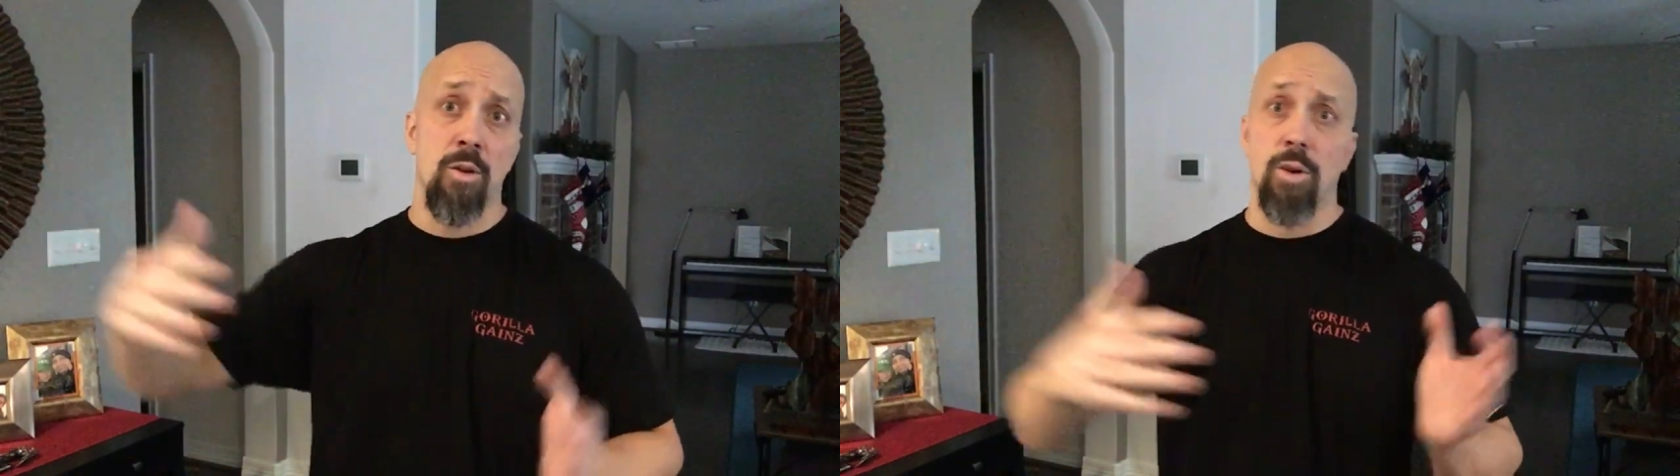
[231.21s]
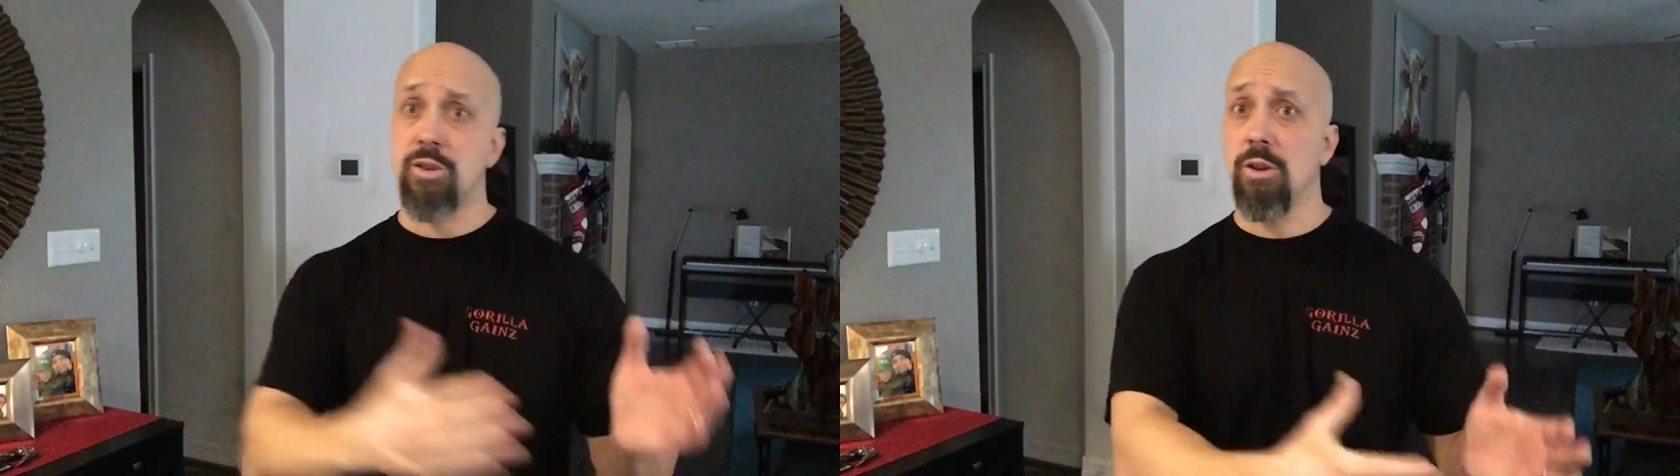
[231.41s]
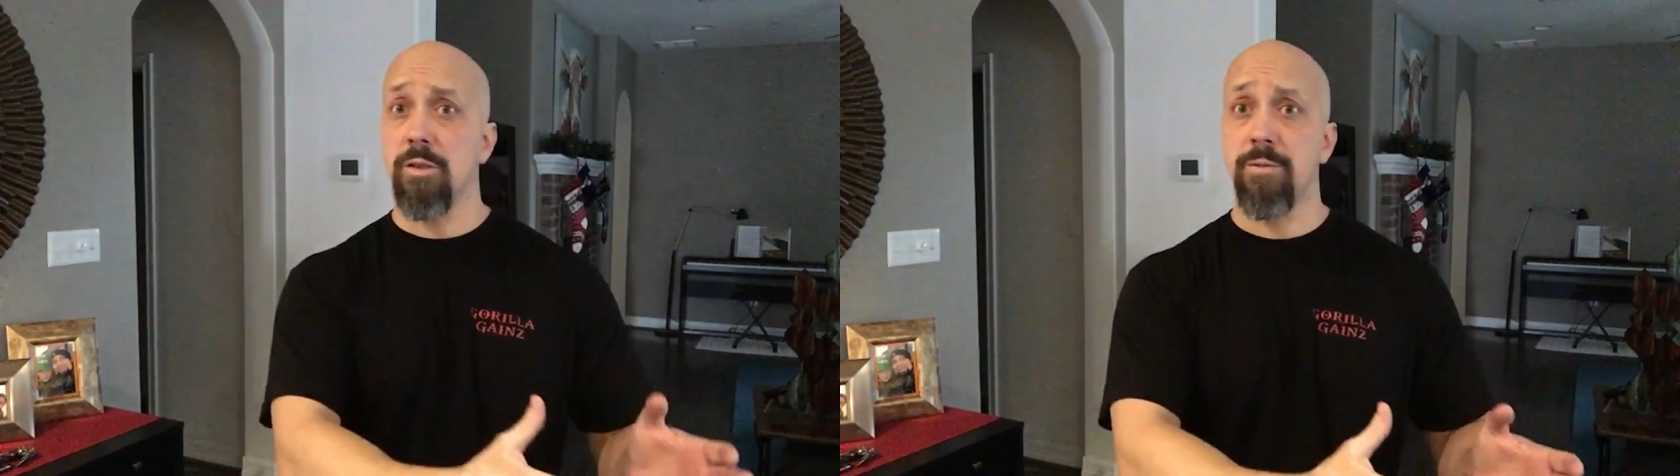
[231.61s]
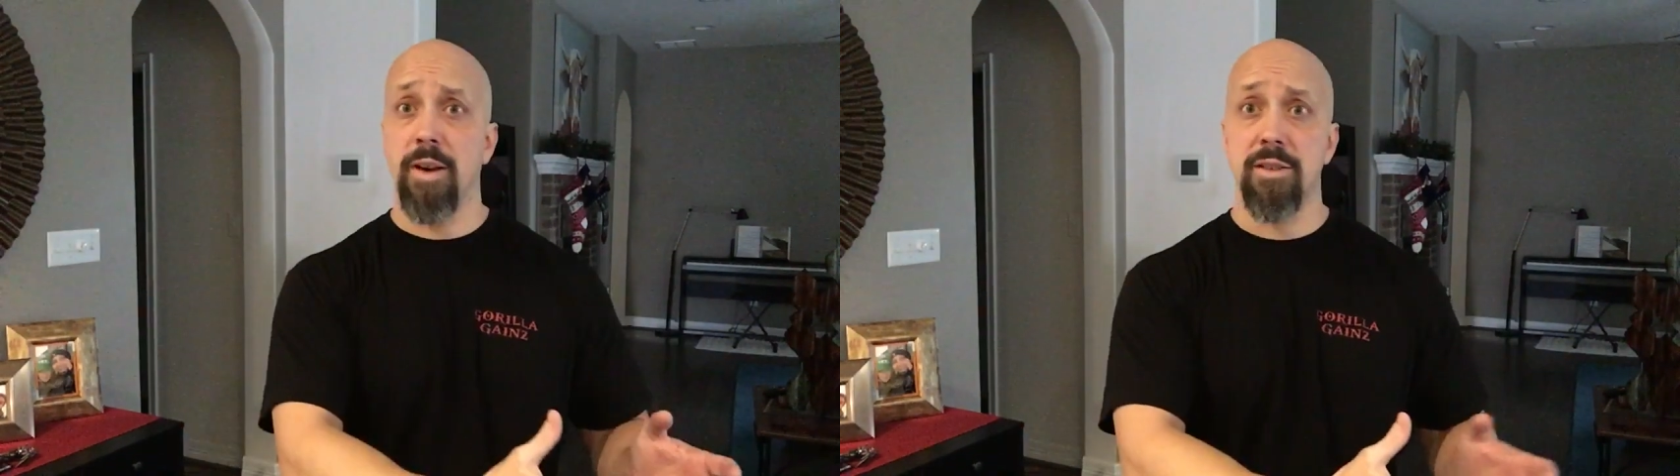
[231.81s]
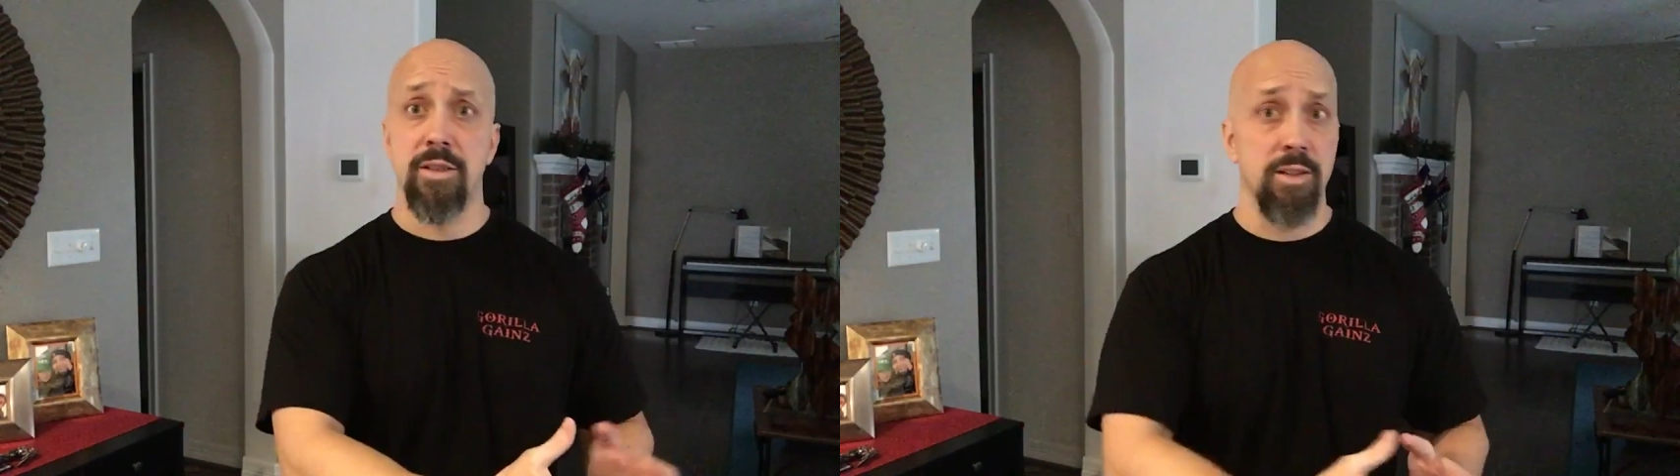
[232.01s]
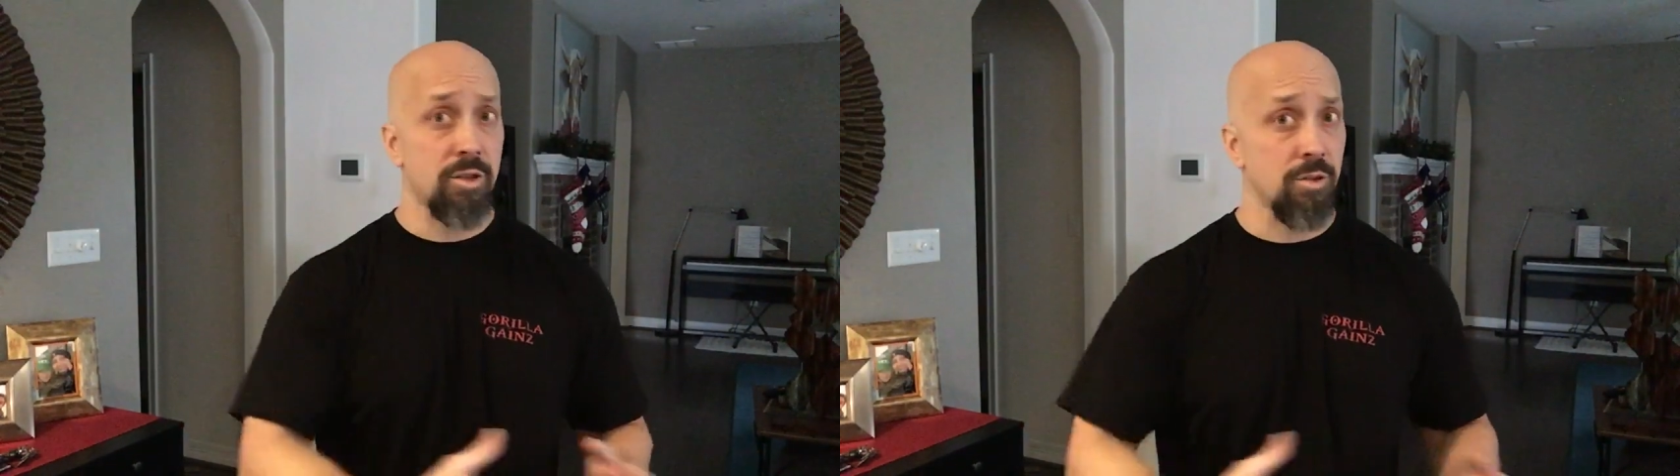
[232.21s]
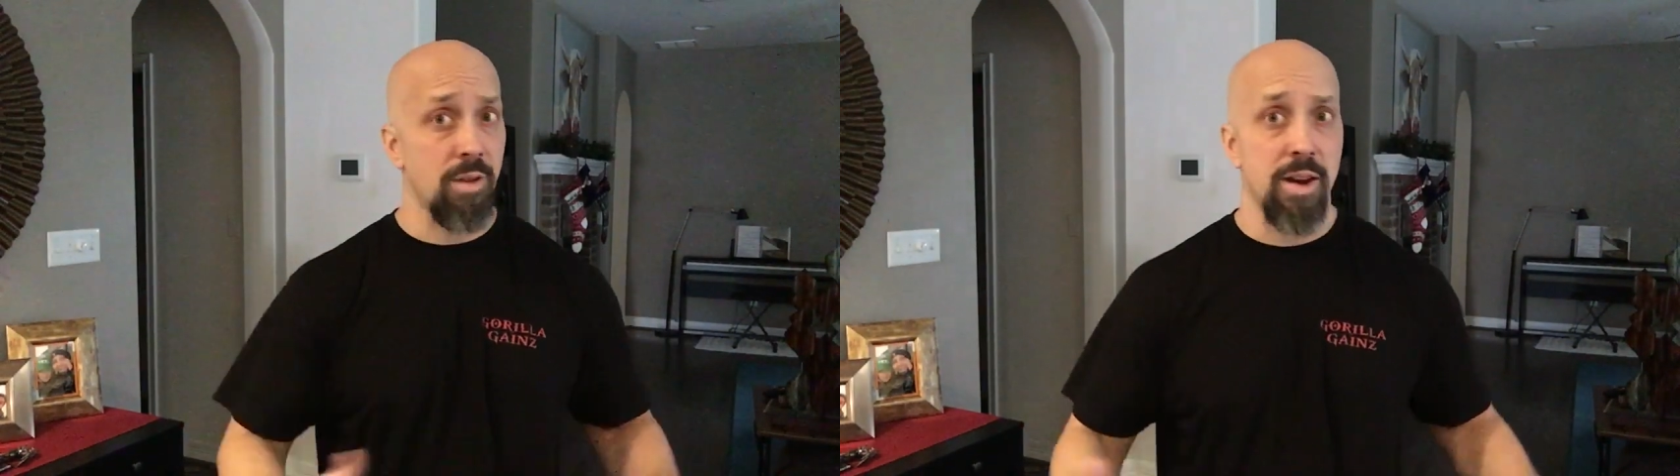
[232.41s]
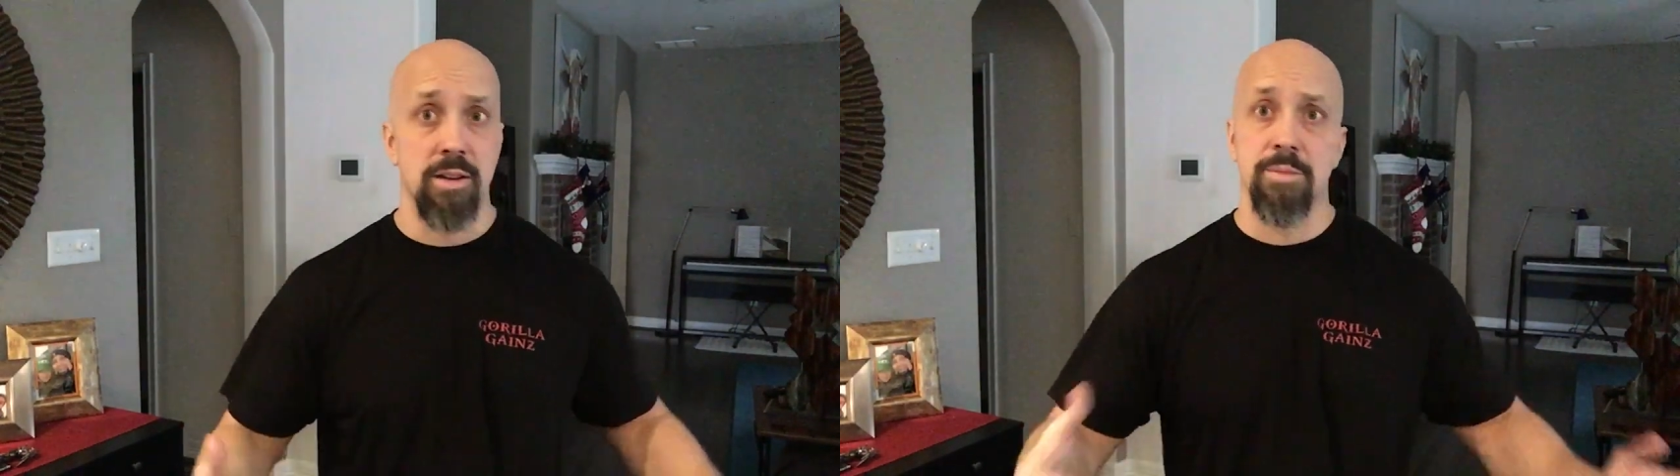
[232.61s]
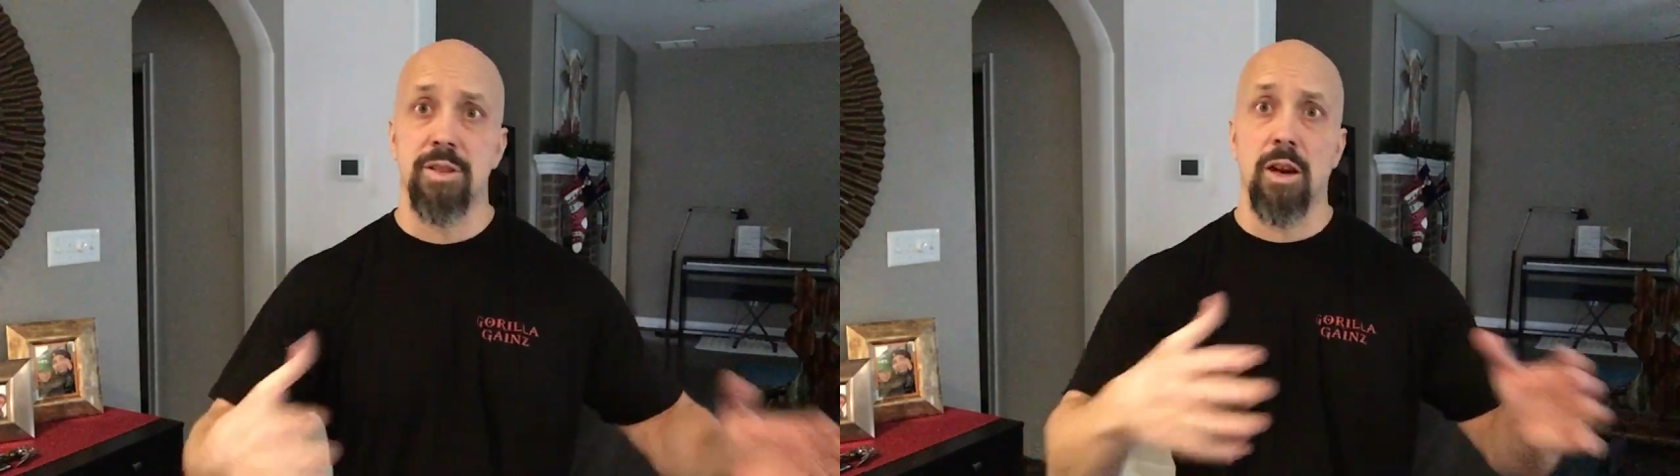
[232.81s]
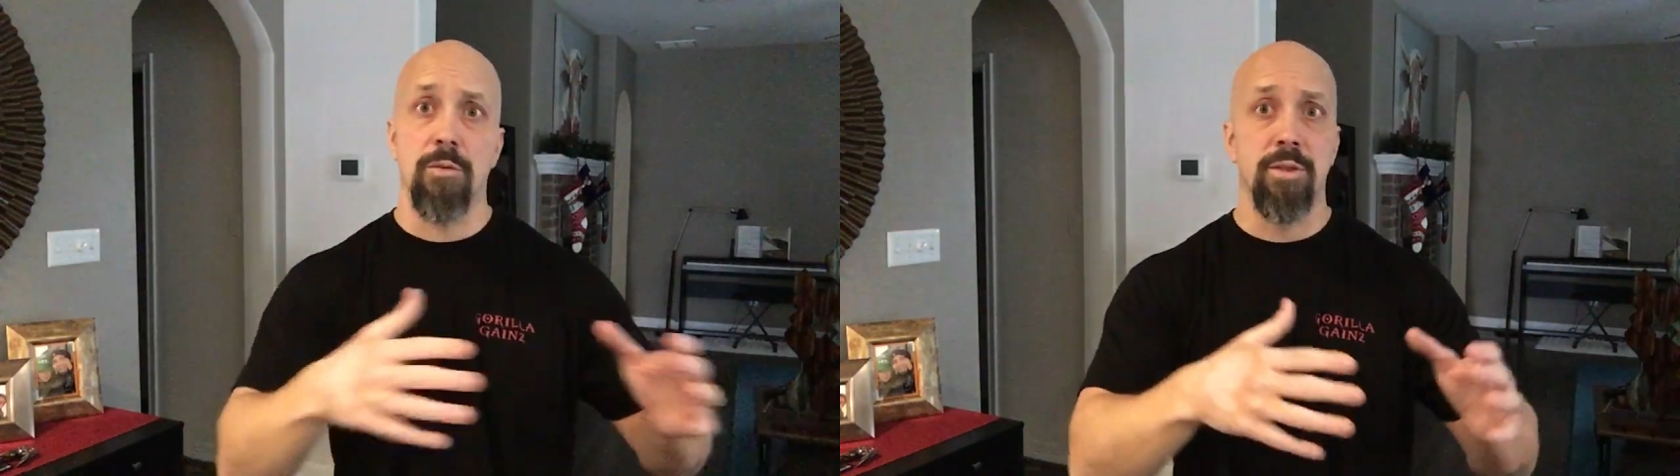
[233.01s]
What has Kirk Ferentz done? Surrounded
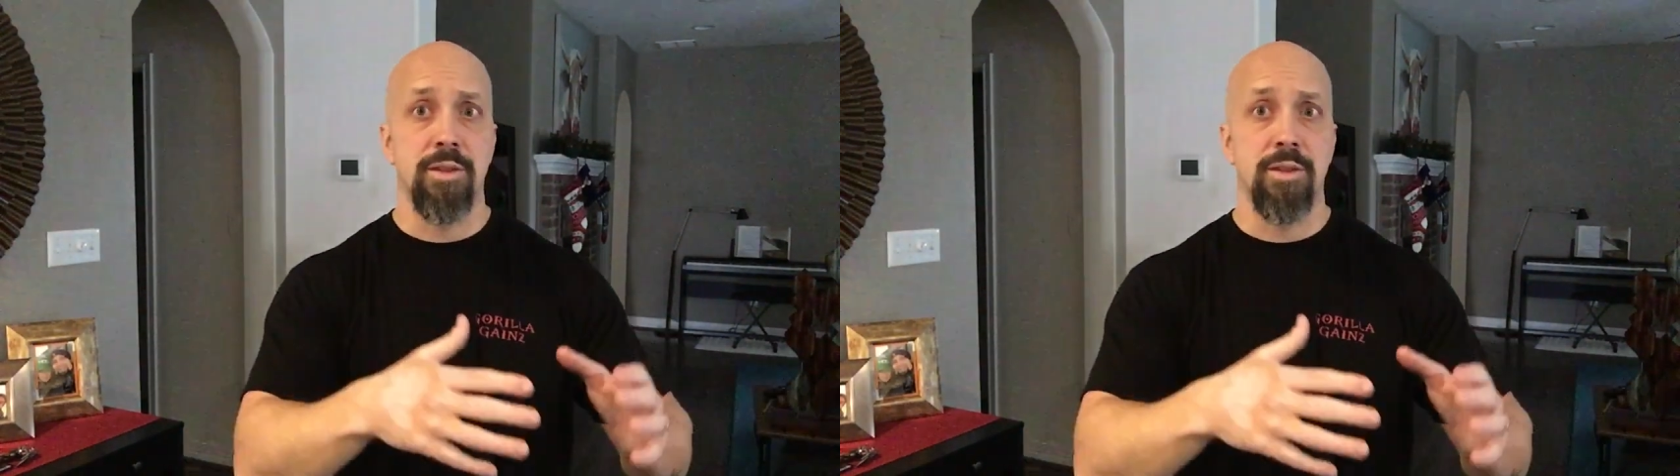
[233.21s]
himself